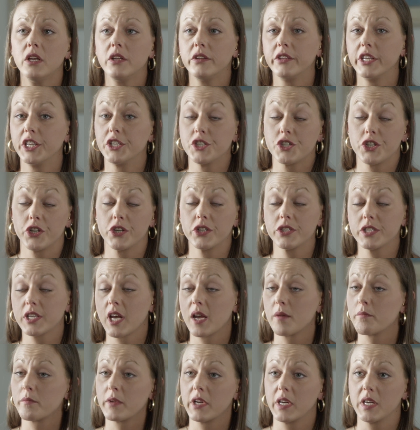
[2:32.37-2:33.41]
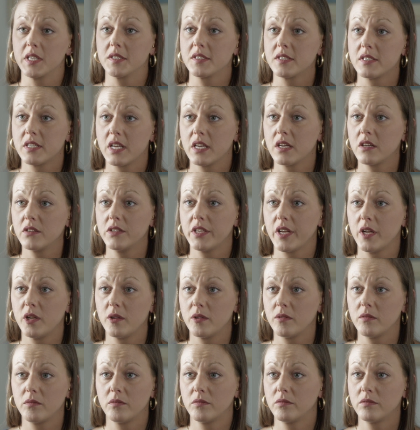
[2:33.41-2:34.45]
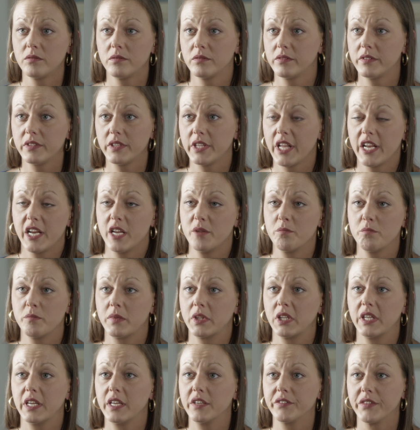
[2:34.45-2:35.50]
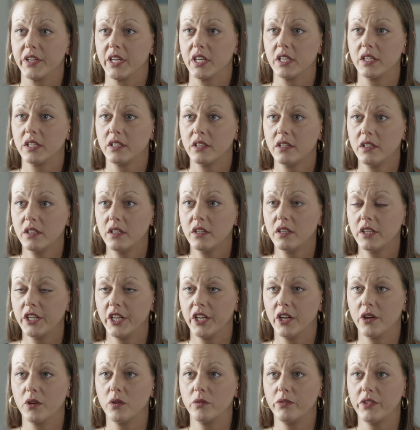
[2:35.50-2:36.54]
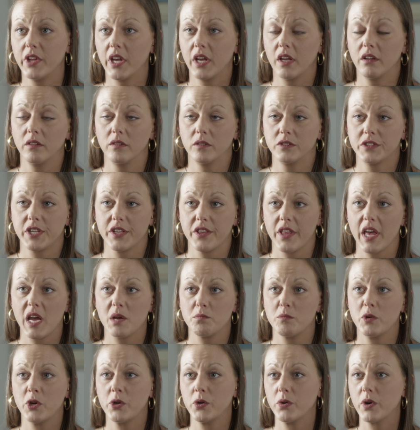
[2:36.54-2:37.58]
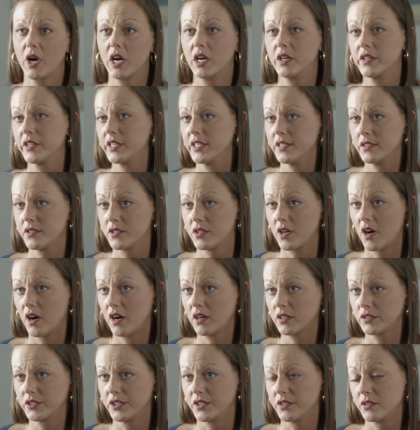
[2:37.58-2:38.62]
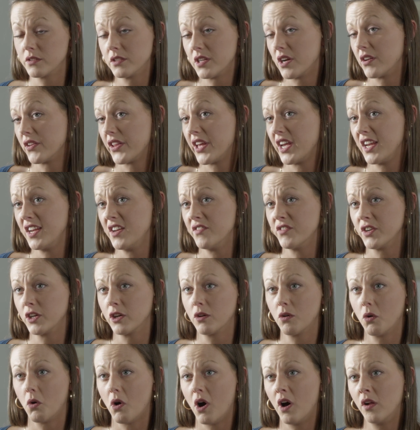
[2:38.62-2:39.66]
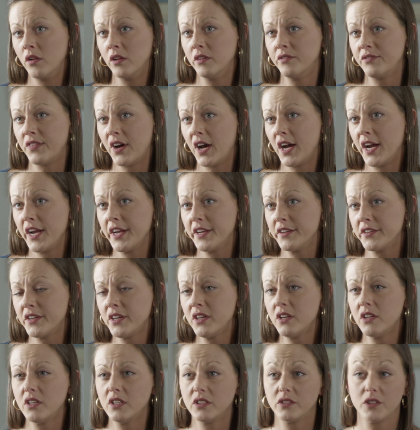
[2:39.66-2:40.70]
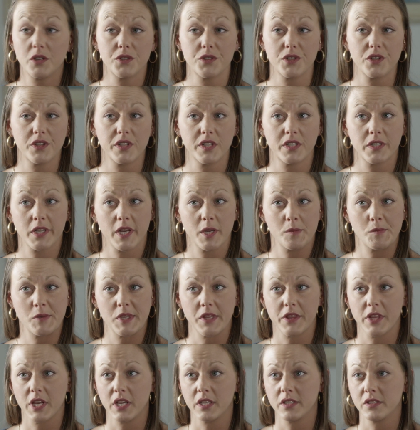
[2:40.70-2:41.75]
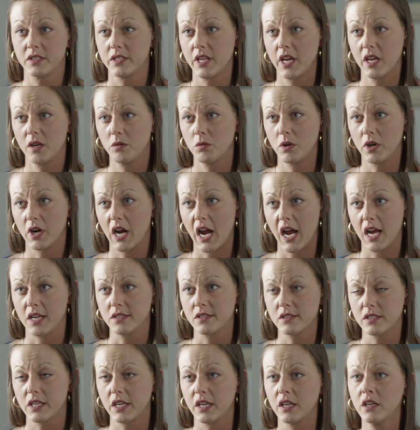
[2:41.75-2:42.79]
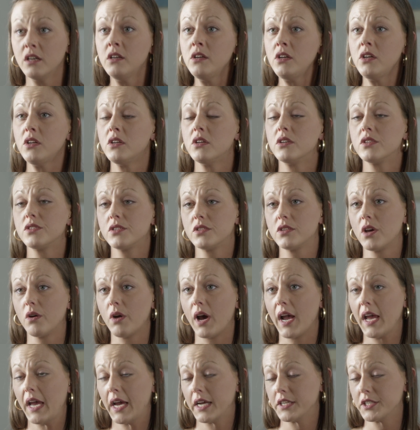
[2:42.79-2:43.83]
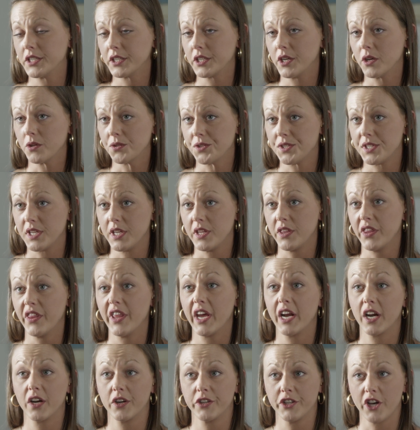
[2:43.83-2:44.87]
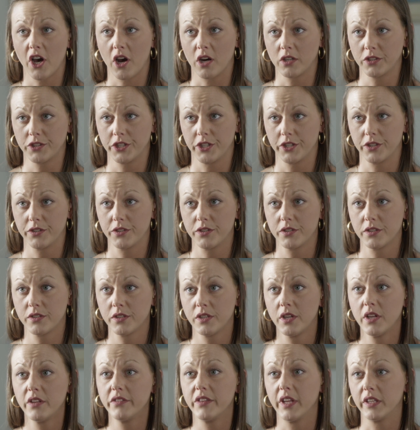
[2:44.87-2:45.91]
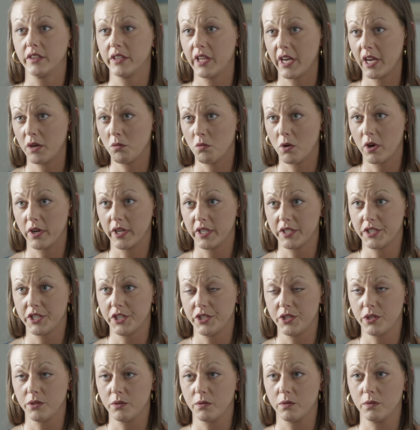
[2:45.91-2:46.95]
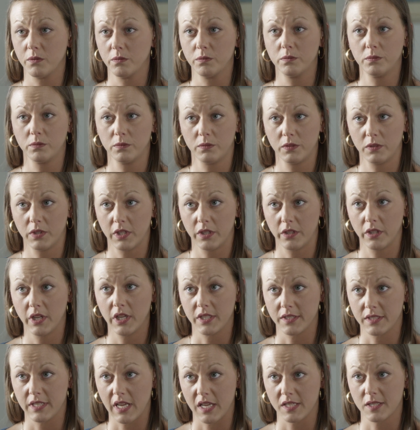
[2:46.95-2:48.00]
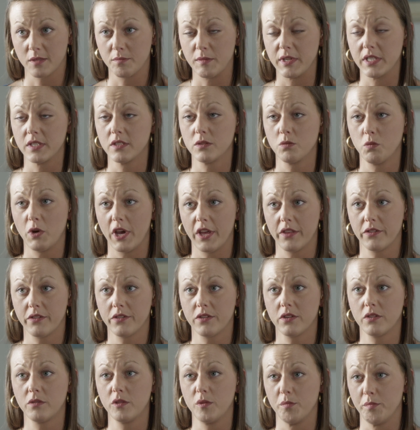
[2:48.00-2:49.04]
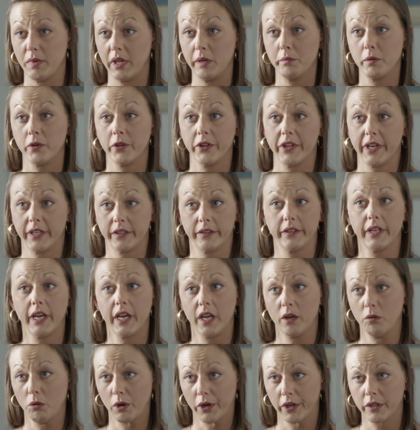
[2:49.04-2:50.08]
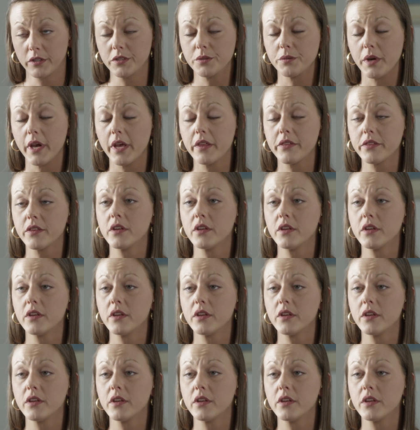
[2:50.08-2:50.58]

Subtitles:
The insurance company still didn't believe it. You know, to them, who are these doctors? Are they even qualified? Those are the types of things they were asking. So I had to go see their doctors that they wanted to do assessments with, the people that they worked with.